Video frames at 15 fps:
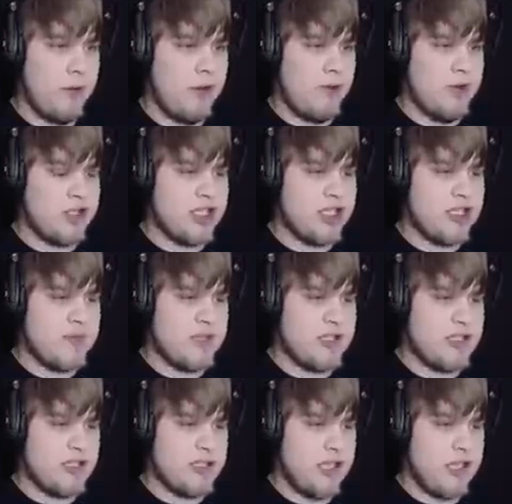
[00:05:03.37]
I'm not just
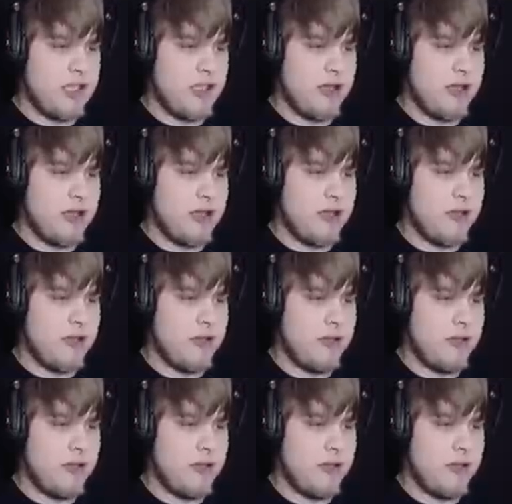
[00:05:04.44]
mistaking it yet.